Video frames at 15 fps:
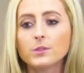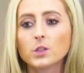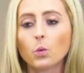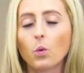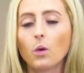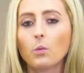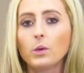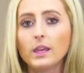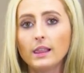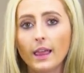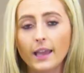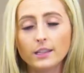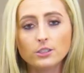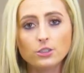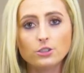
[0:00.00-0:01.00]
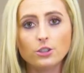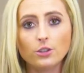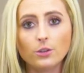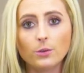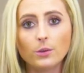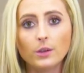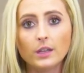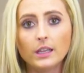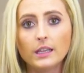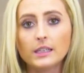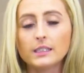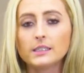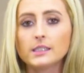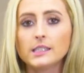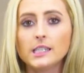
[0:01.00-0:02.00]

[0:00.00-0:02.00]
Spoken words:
So what we like to do is